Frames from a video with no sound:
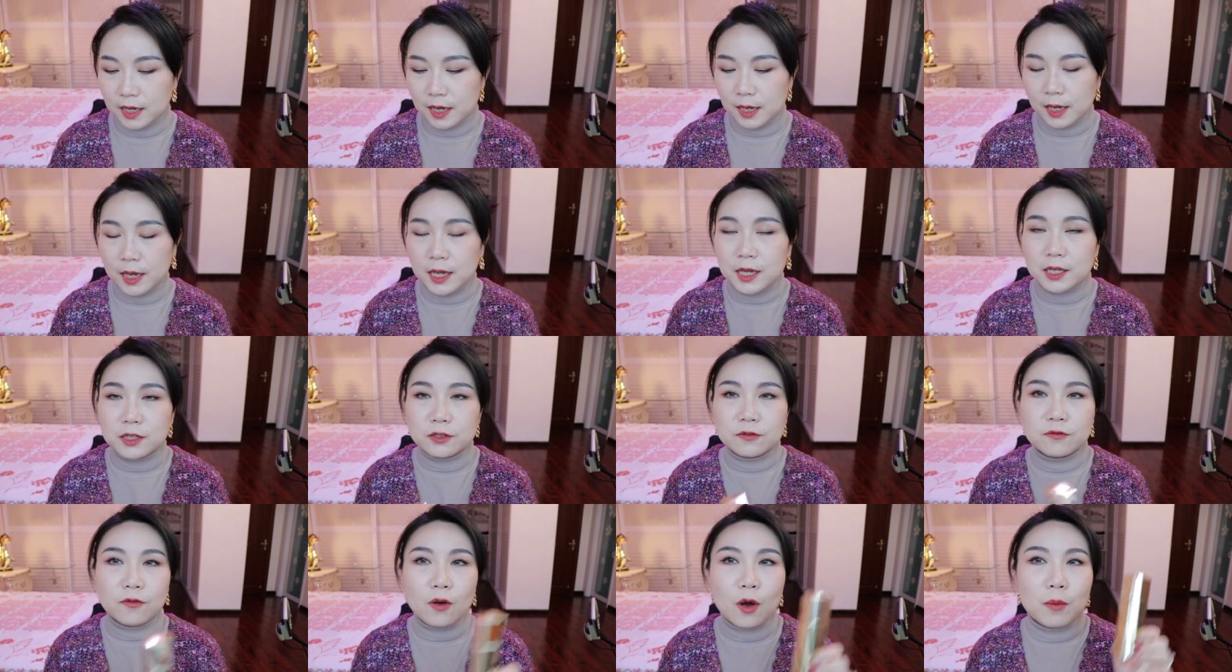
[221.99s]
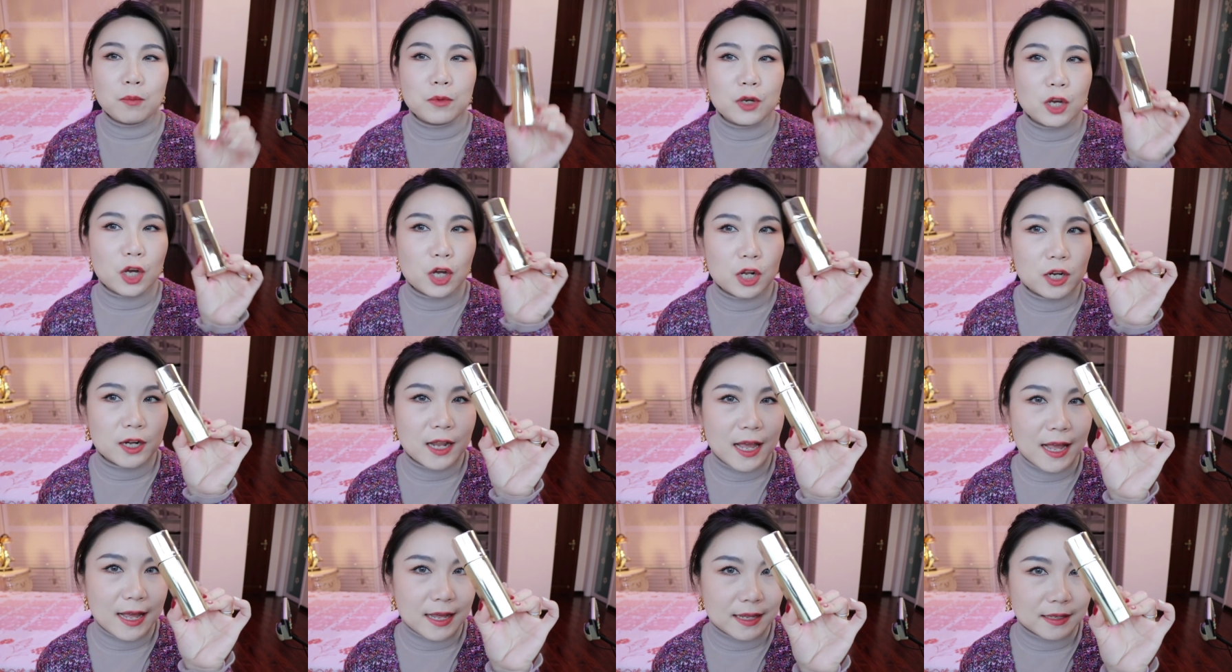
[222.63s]
It's from
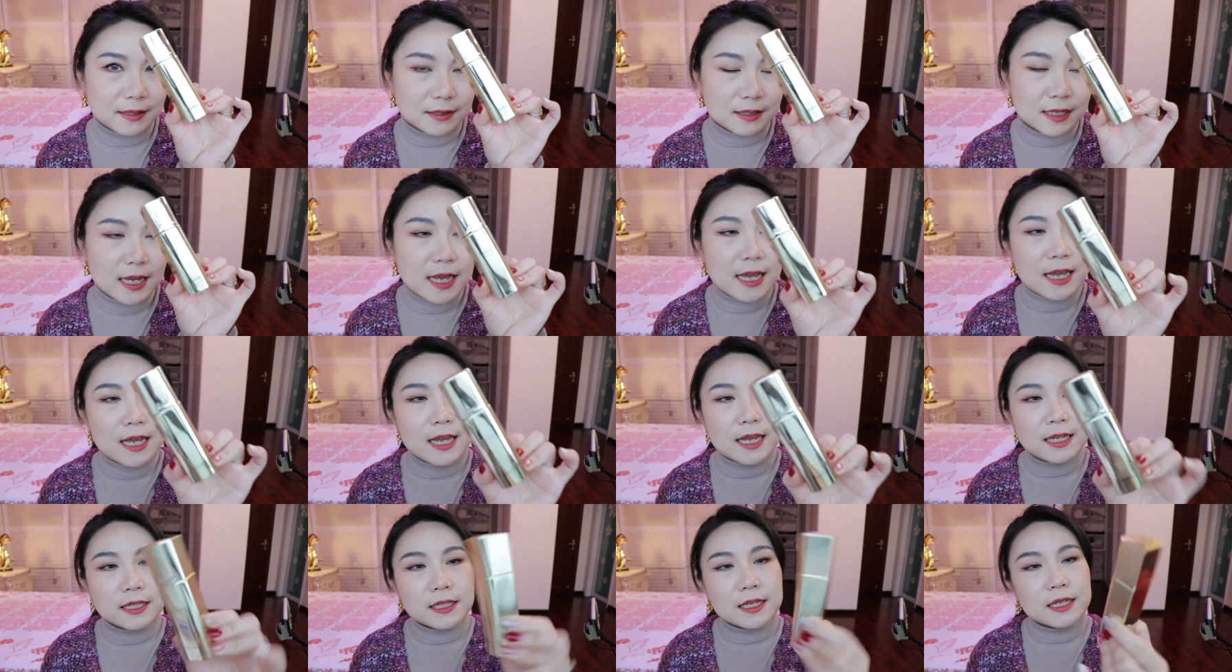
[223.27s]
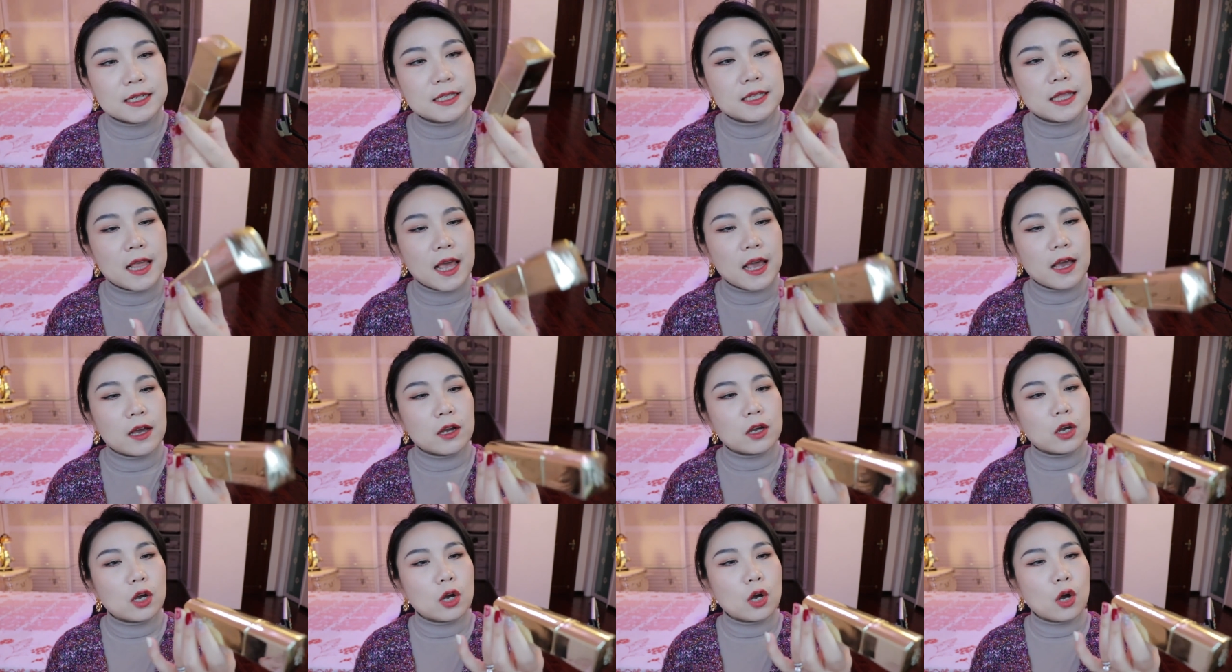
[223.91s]
Guerlain. It is
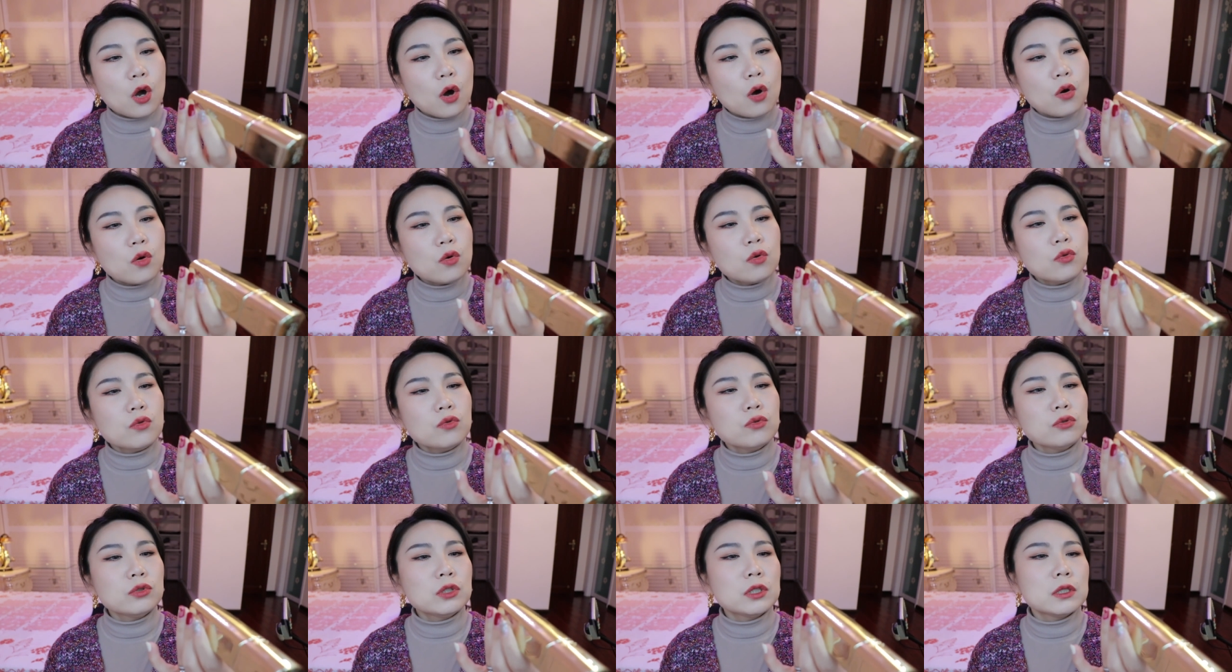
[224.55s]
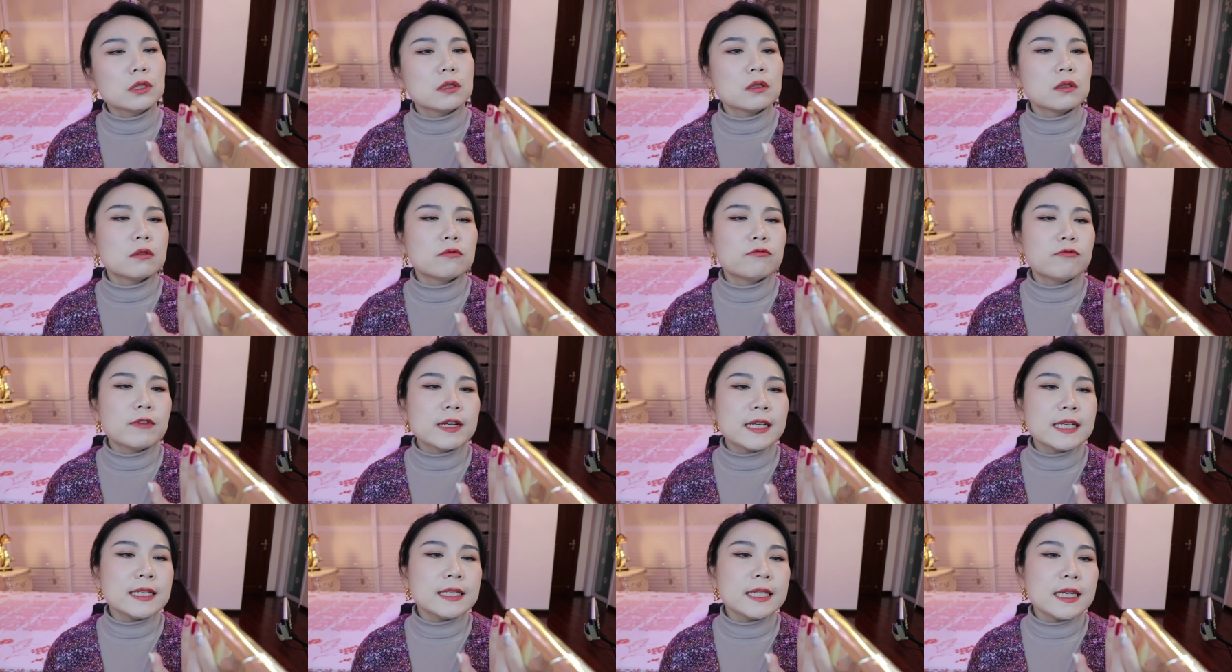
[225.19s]
their Gold
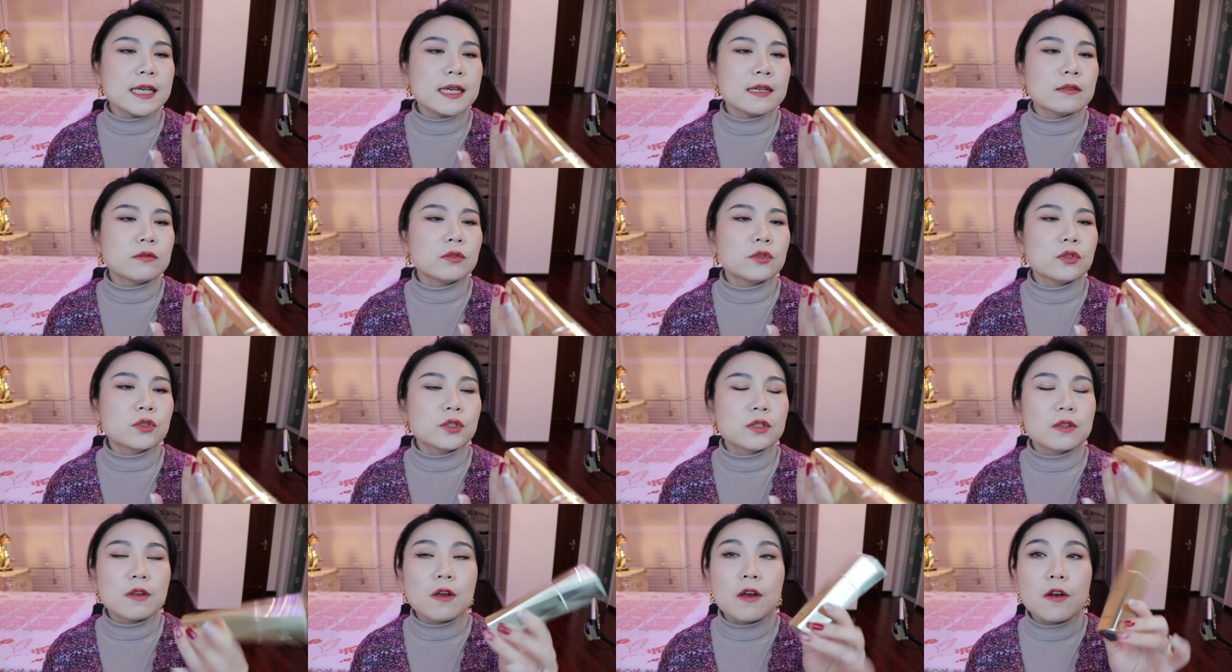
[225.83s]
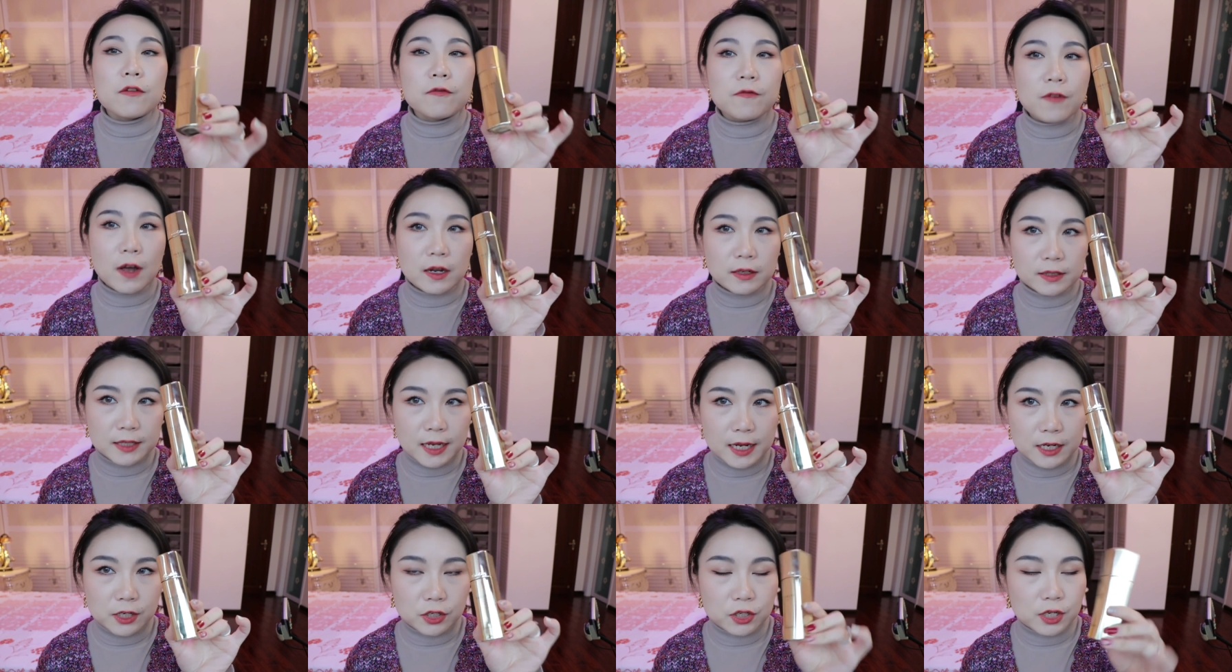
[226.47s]
Radiance
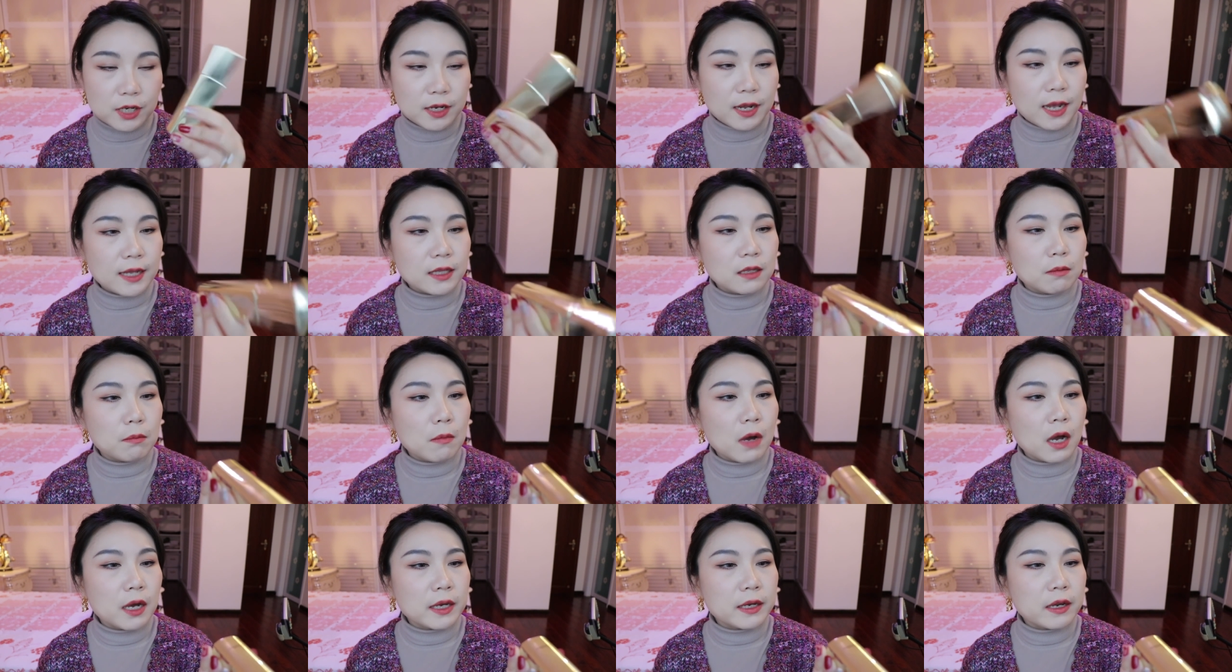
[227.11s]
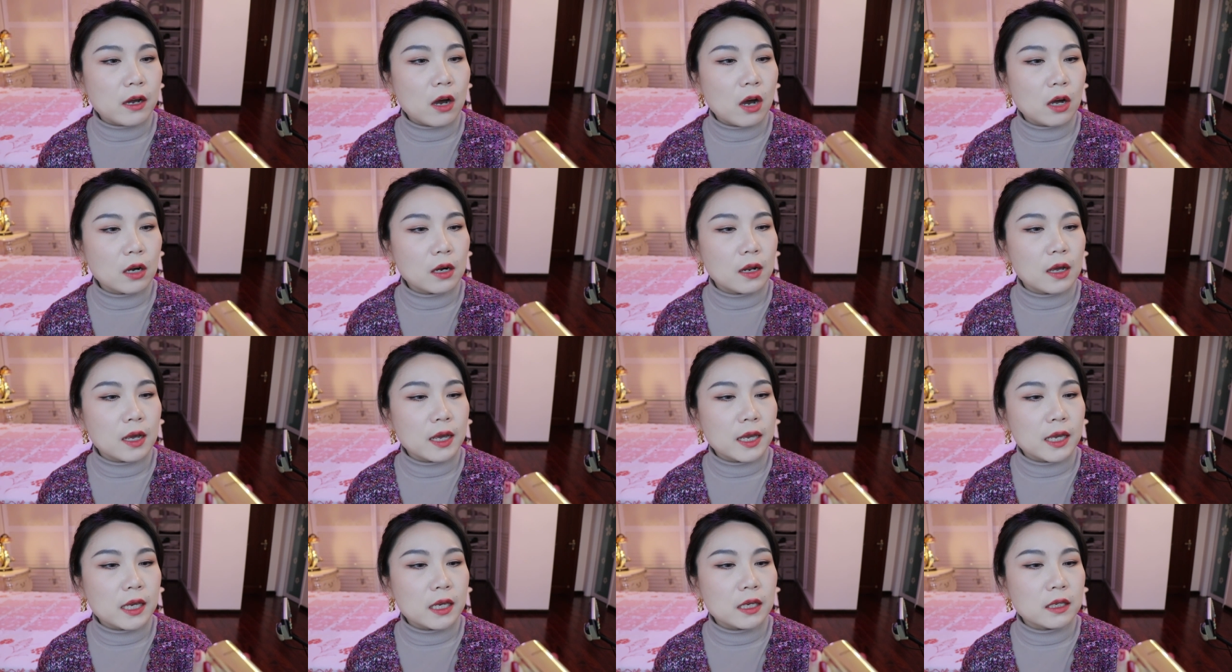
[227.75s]
Foundation and my
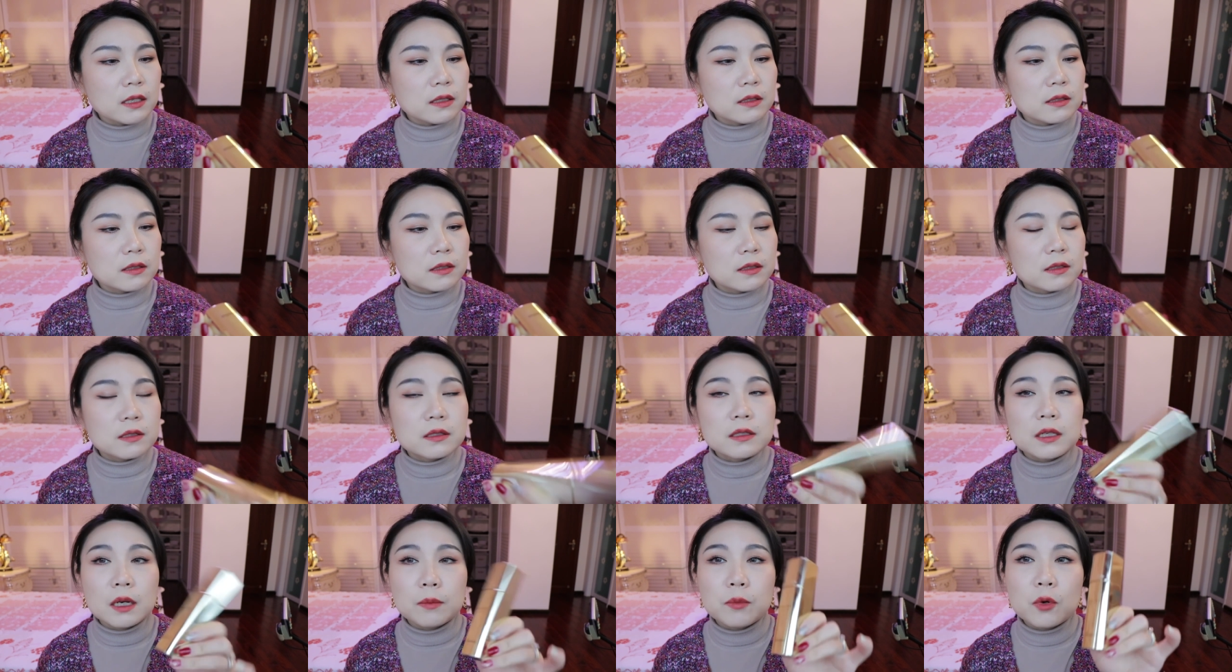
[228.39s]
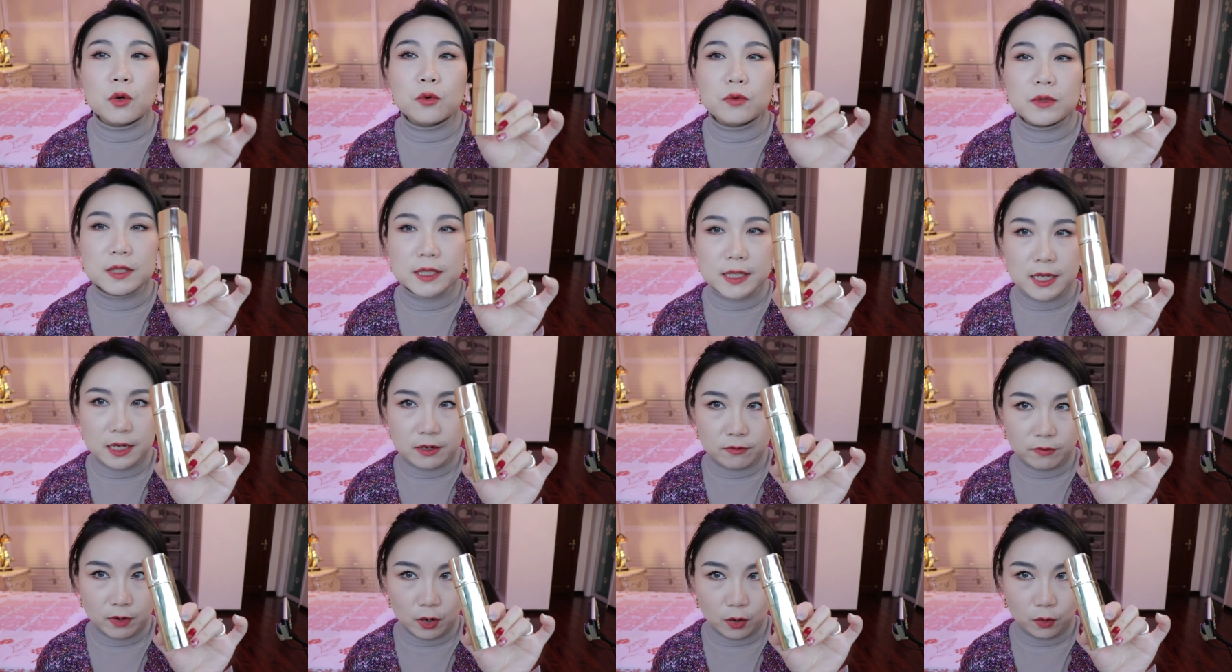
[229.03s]
color is double
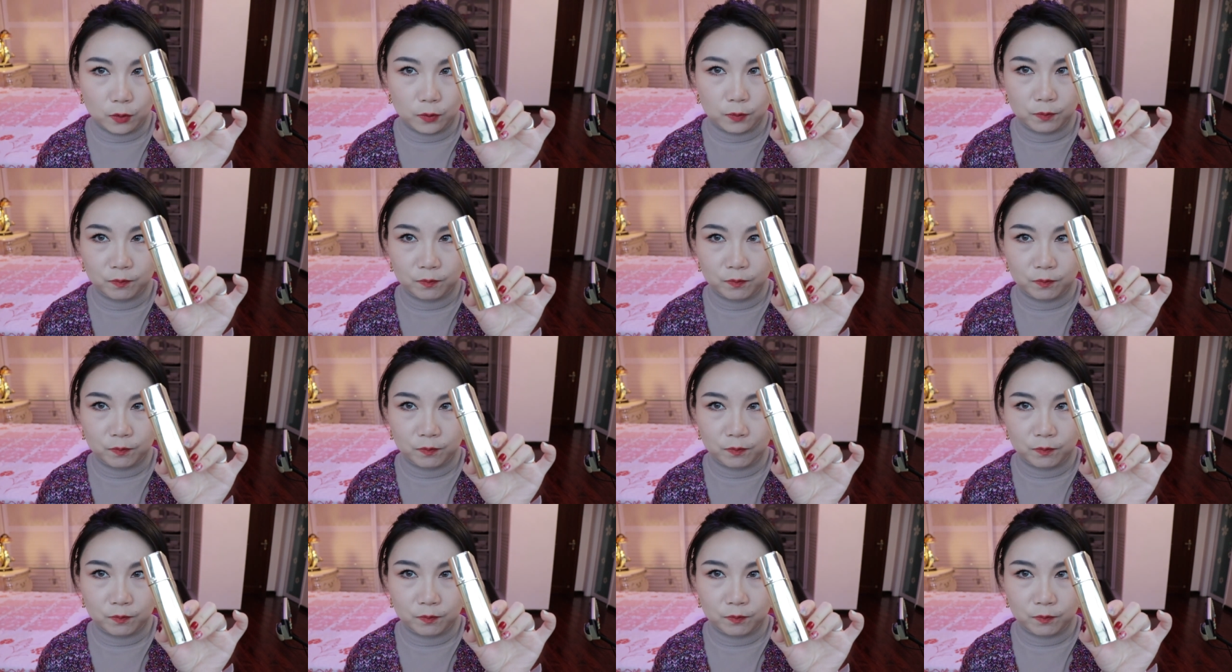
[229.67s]
zero.